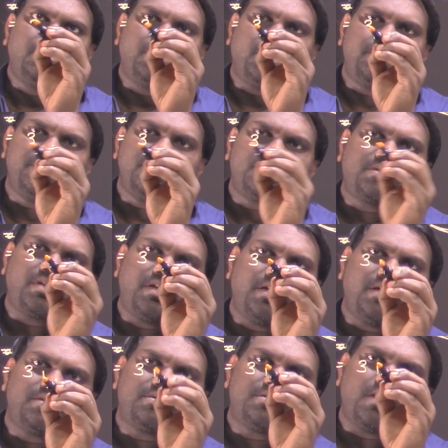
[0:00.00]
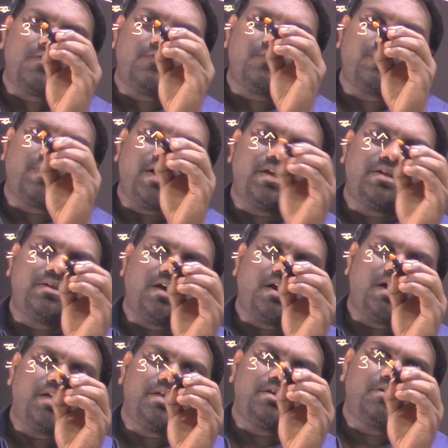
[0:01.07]
that means 3 itself, and
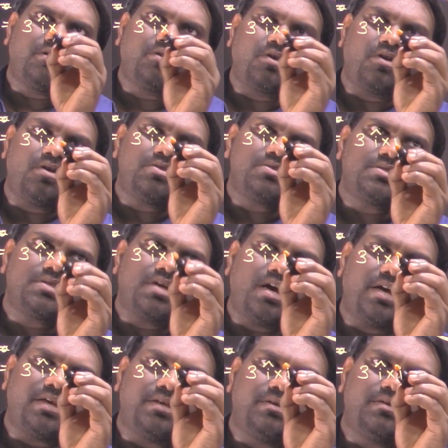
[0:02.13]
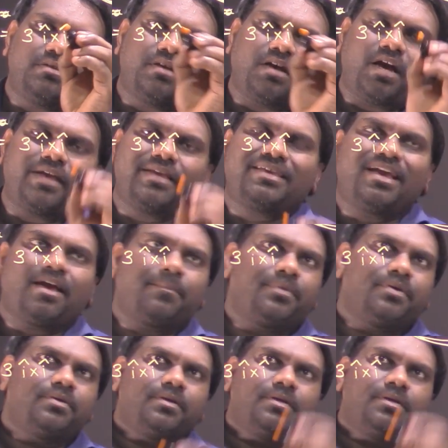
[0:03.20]
I cross I cap.